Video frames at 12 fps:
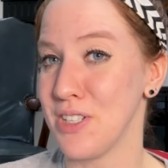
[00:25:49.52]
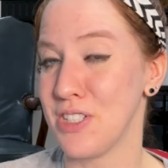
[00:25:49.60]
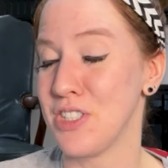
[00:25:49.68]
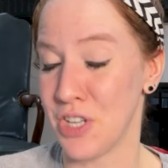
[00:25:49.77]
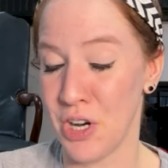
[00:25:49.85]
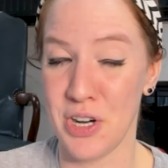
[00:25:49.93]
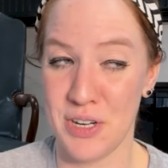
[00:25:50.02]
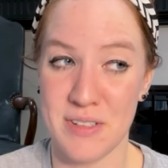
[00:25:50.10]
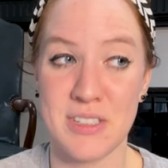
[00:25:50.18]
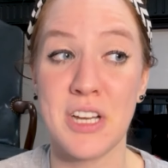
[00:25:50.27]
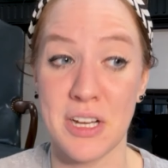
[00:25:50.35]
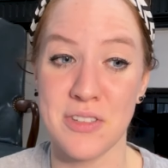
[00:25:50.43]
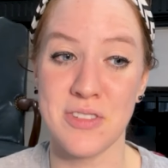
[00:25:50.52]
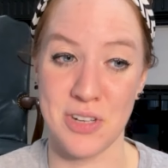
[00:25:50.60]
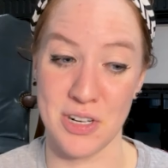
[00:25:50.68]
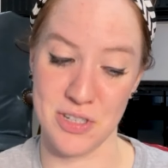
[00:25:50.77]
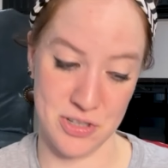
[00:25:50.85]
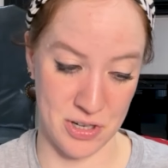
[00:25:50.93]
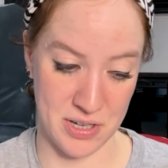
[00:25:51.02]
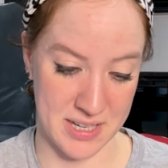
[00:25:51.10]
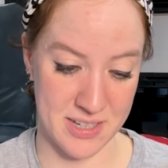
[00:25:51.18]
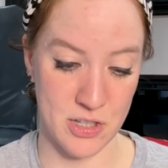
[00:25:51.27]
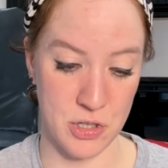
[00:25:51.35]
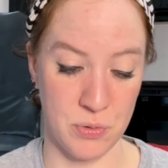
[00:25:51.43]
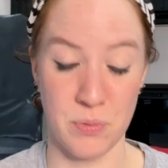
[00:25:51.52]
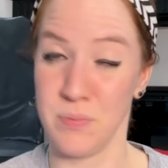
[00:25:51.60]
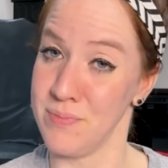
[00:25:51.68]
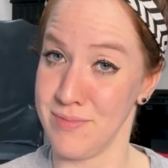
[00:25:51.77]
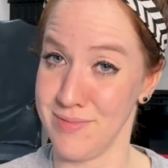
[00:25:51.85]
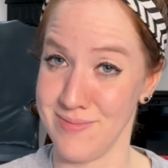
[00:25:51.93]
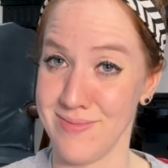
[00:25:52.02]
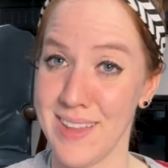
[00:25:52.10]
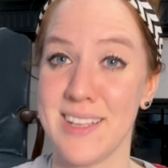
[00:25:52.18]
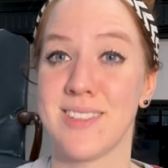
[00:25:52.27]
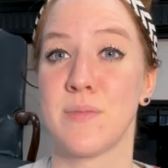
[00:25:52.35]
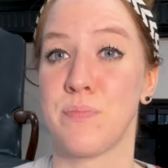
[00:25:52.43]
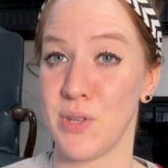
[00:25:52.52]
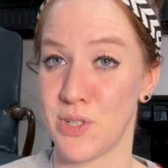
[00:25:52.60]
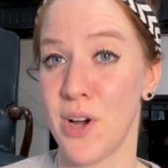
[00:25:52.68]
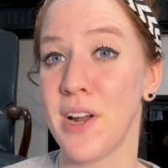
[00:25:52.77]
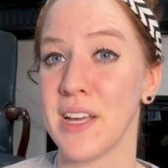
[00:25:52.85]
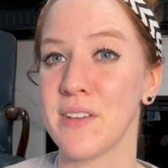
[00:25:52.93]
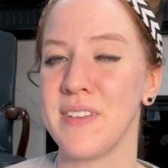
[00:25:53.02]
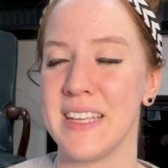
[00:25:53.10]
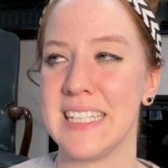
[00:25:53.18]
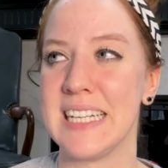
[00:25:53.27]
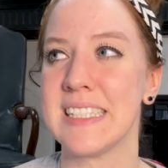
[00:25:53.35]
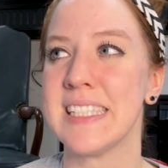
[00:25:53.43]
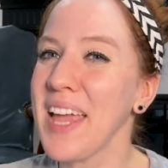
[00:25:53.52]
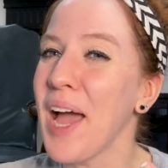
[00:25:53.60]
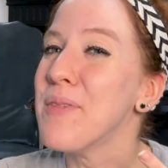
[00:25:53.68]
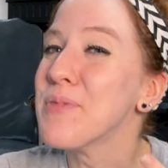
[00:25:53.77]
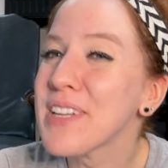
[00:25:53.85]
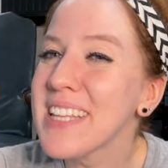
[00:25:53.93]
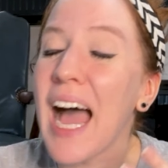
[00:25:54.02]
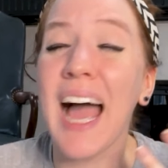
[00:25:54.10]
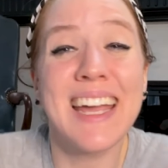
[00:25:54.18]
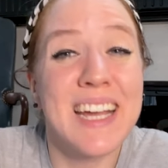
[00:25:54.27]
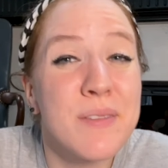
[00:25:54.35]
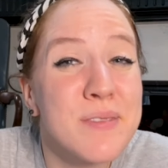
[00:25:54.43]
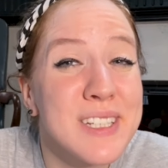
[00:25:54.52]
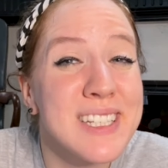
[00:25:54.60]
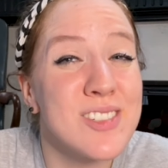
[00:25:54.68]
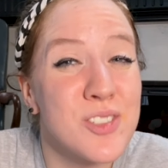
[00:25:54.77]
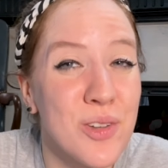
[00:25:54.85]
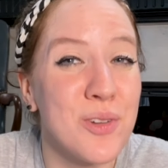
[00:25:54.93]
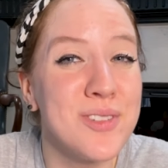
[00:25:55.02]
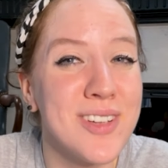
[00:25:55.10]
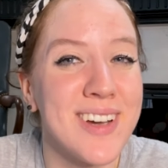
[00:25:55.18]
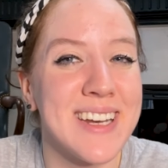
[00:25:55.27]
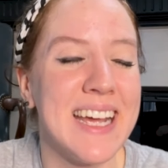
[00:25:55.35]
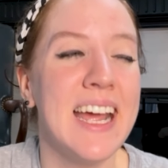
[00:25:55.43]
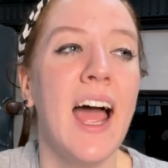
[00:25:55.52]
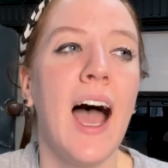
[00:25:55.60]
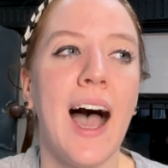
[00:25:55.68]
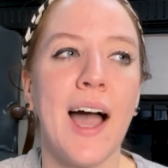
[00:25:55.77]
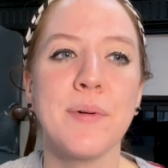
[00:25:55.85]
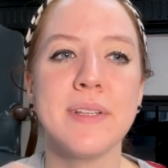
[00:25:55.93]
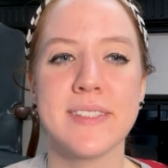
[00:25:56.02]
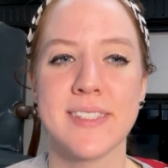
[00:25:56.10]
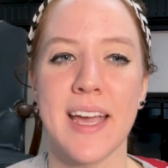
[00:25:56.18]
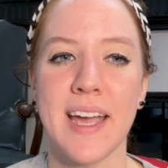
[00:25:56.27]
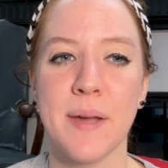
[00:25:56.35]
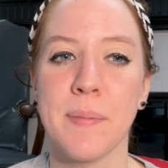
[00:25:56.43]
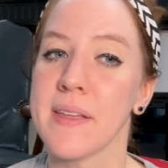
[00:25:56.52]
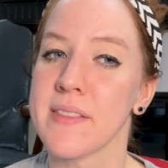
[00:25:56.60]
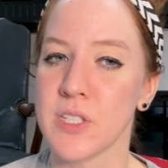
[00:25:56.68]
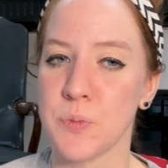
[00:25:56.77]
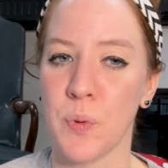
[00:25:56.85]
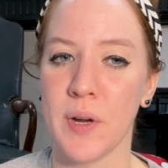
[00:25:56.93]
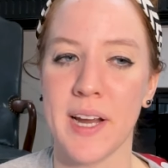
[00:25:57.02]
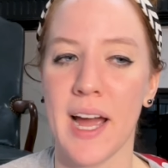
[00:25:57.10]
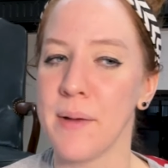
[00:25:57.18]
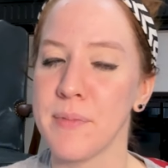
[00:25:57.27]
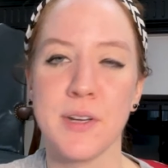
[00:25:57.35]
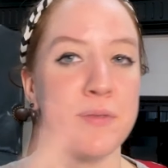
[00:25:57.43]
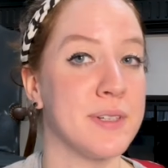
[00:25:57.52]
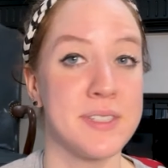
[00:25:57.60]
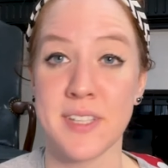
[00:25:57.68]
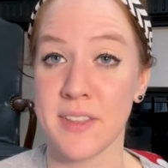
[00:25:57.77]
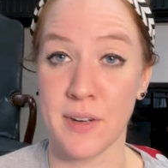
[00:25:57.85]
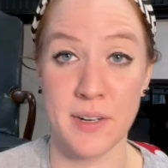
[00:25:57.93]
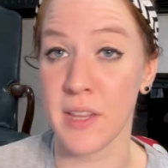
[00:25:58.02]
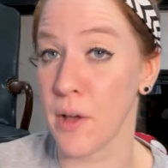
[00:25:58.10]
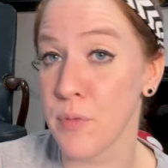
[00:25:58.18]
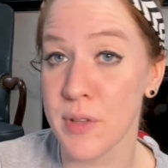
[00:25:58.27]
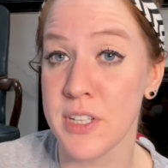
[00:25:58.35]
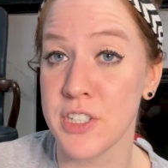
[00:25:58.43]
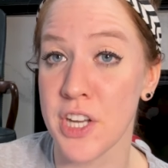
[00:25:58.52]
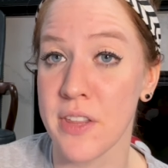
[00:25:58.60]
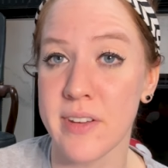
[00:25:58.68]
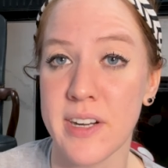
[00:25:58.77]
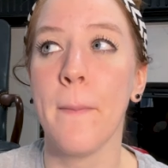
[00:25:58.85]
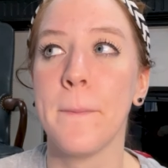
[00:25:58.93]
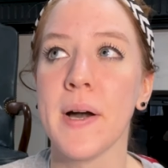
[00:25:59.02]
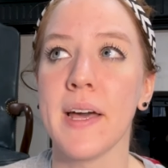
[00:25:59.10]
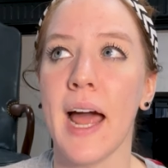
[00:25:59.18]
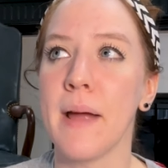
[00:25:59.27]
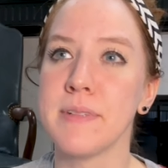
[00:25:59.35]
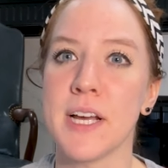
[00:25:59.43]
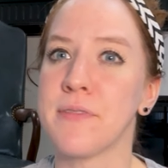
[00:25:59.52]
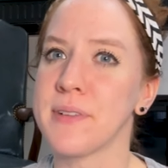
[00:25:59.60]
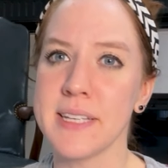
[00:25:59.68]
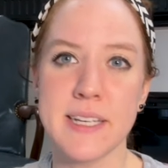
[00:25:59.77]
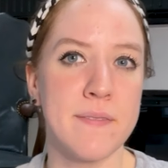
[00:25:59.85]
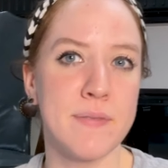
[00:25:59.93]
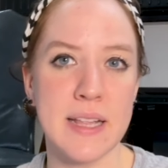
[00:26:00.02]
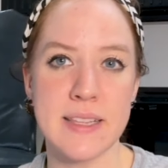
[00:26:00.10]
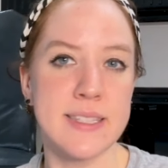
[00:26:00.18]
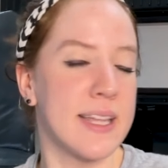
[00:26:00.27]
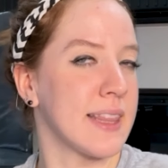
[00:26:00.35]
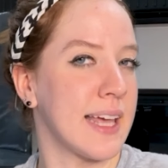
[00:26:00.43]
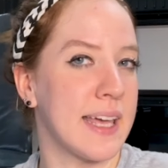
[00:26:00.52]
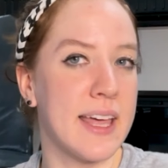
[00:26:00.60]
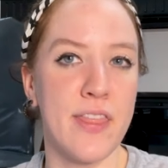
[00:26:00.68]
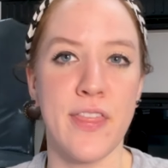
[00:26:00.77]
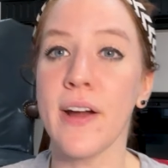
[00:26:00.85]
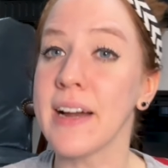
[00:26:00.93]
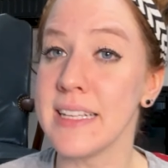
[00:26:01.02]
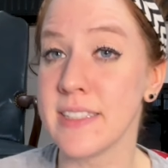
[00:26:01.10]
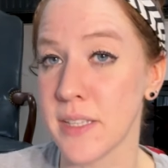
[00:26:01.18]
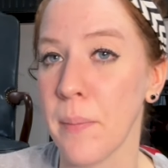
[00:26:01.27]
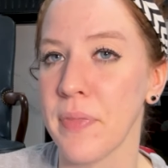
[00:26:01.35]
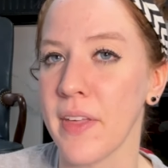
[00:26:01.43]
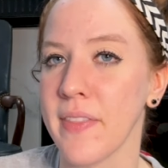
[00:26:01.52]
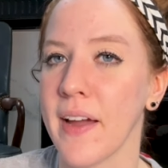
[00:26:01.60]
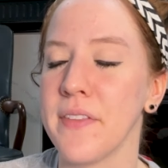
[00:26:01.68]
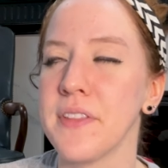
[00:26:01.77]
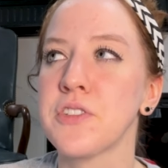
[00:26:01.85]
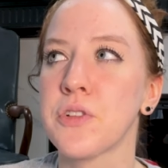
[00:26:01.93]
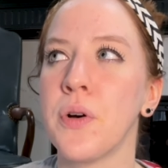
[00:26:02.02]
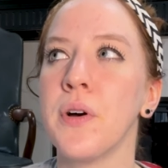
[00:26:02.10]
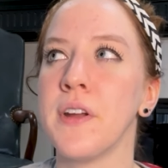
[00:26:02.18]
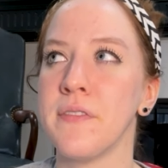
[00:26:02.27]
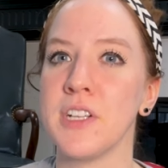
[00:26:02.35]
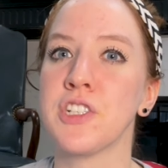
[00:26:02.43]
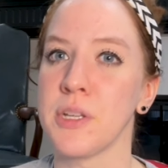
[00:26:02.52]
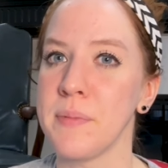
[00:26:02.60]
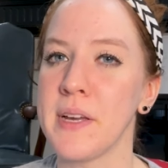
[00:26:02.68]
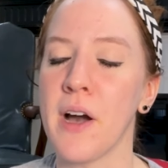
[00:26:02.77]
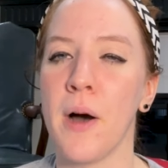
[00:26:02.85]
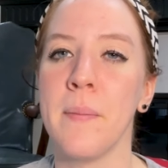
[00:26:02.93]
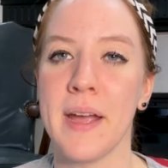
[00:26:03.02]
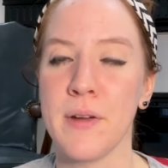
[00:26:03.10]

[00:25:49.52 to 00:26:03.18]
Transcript: start to turn into less platonic feelings. I am really sold on it. I wouldn't say by this point I'm convinced that they're in love with each other, but I'm definitely convinced that like there is something there. This could eventually become a